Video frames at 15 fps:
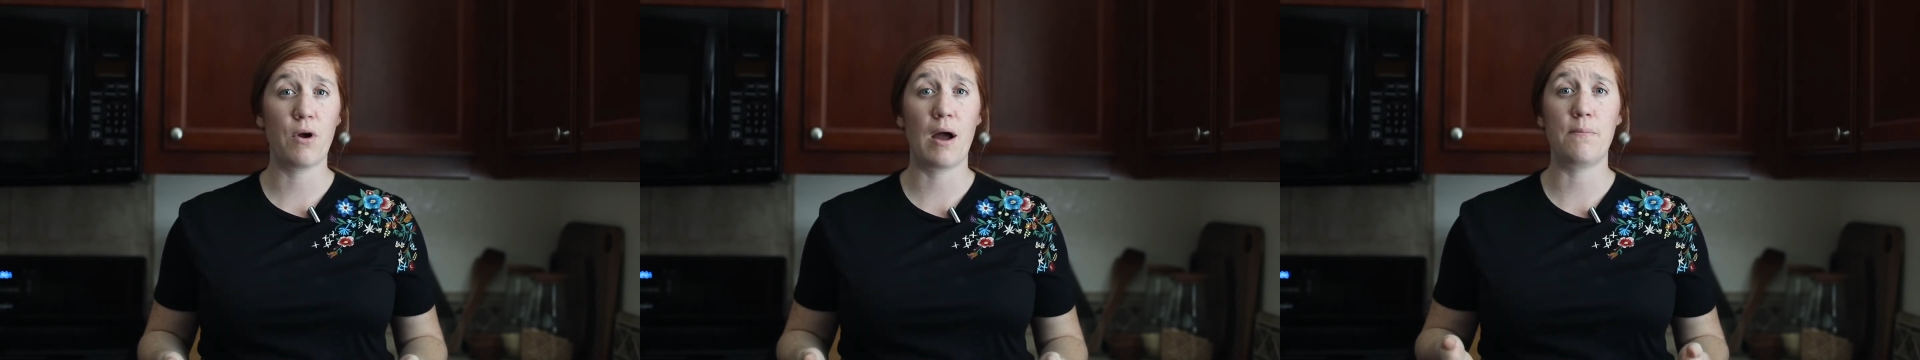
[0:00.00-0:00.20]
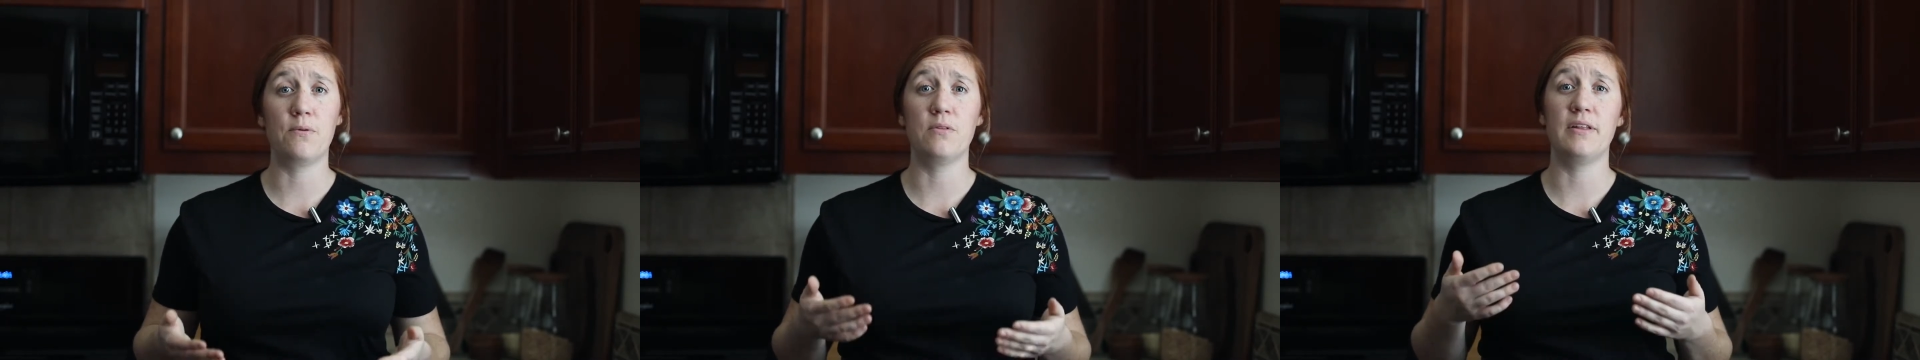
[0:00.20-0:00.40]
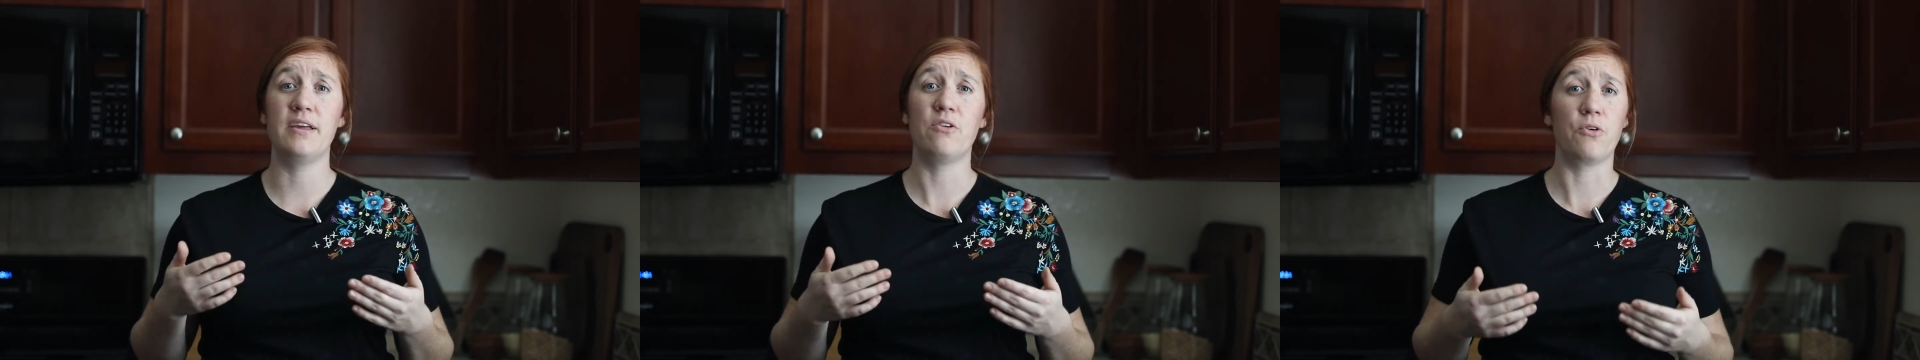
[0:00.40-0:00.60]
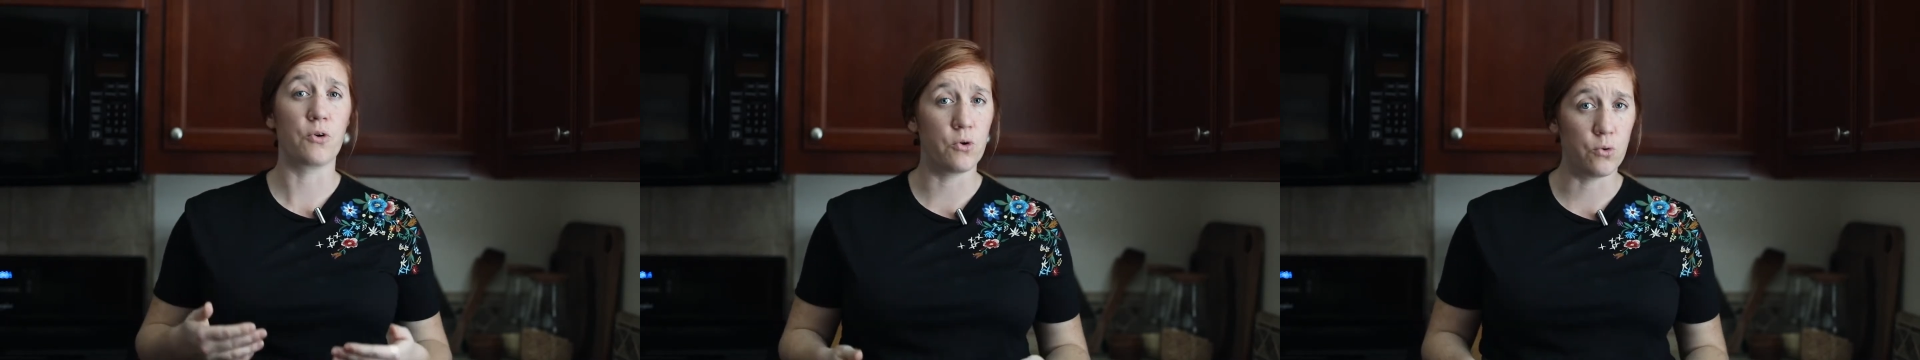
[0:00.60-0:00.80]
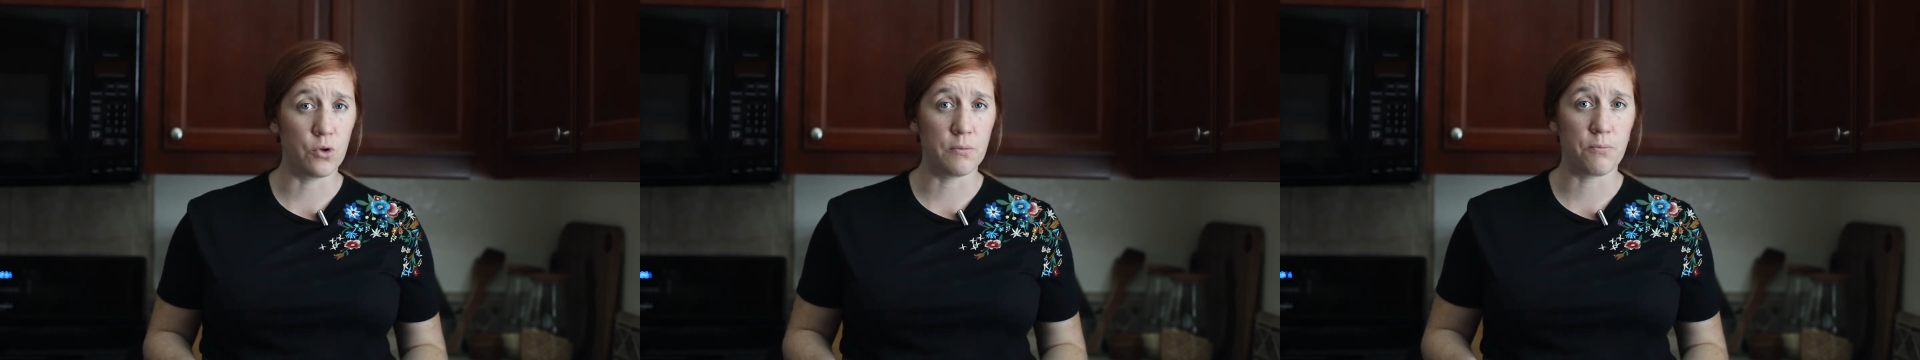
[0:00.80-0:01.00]
properly or
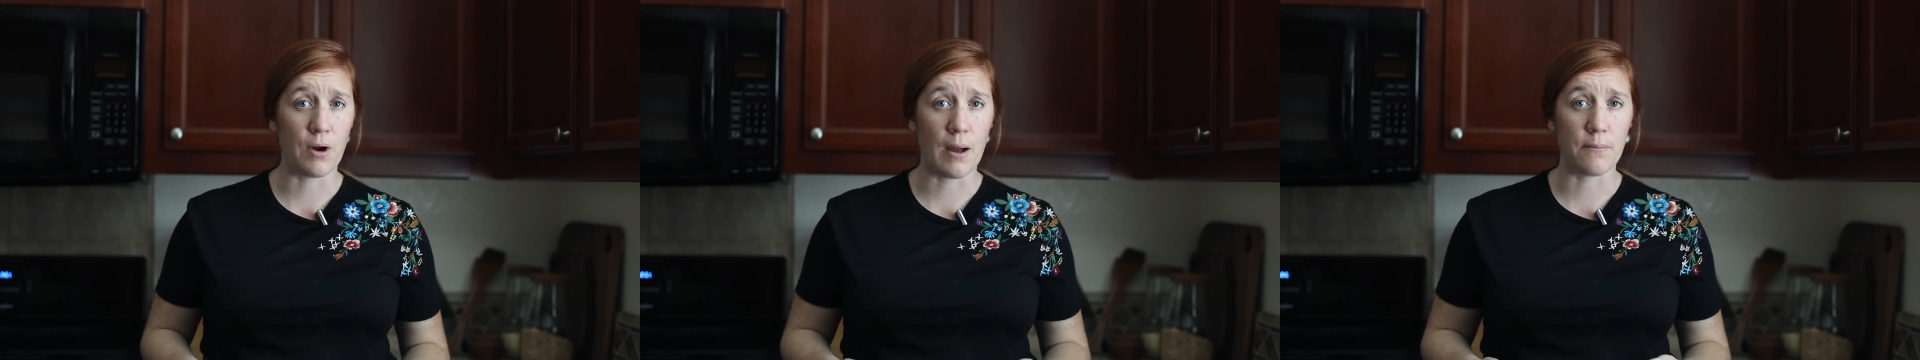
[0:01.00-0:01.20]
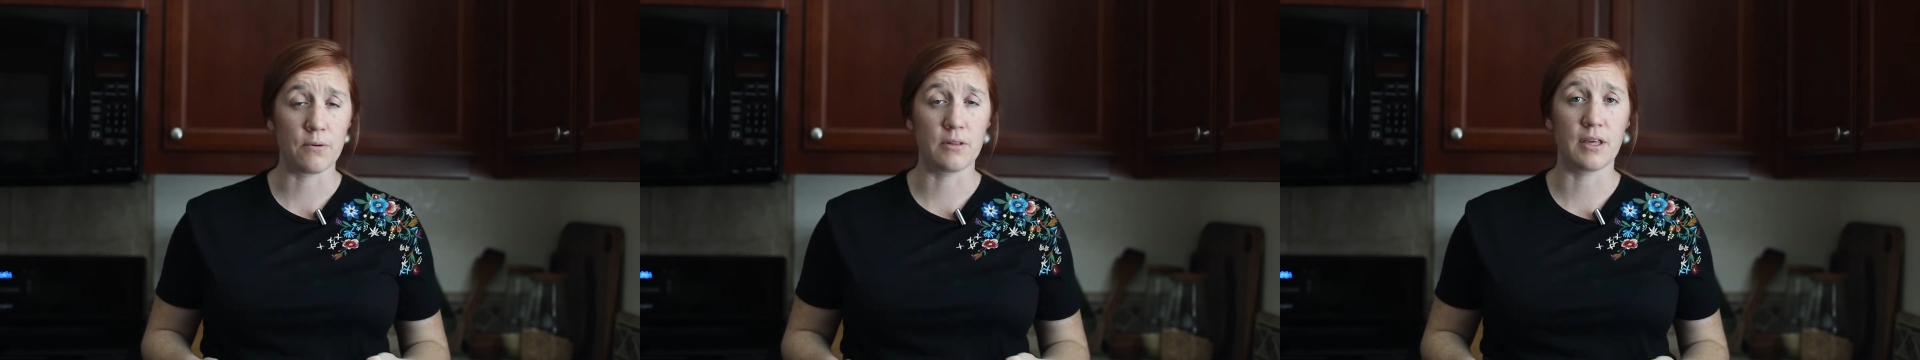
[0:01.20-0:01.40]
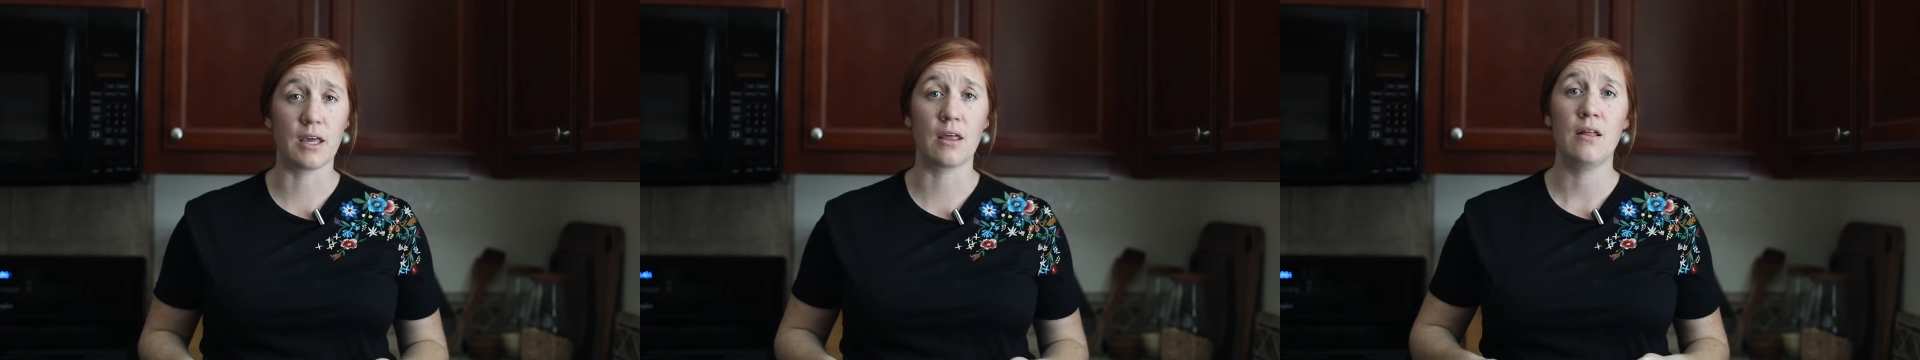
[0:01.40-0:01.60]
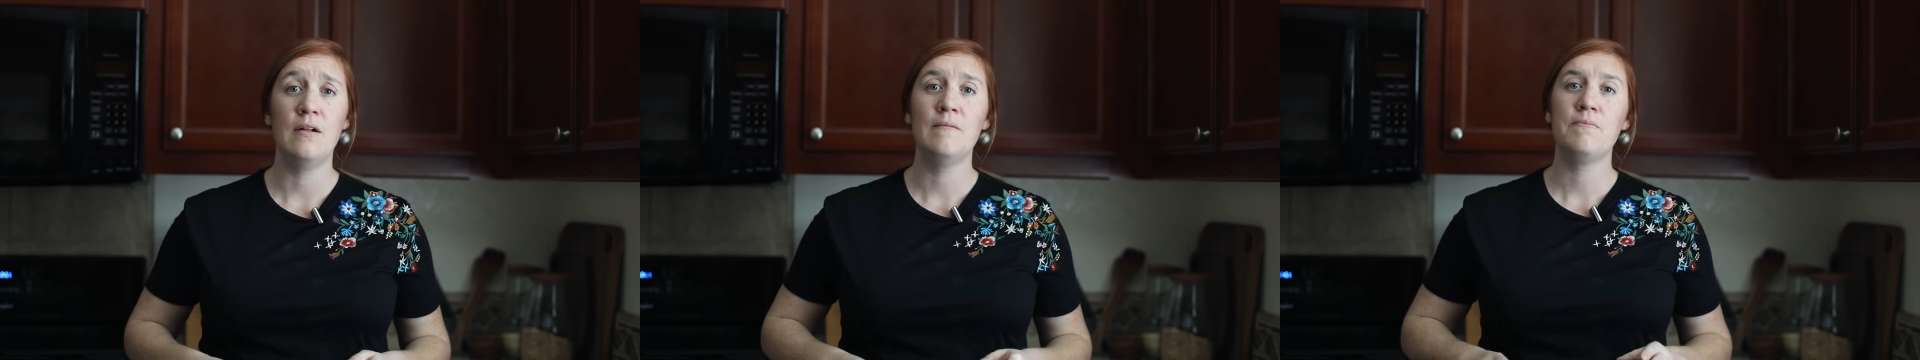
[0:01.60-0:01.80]
cooled properly,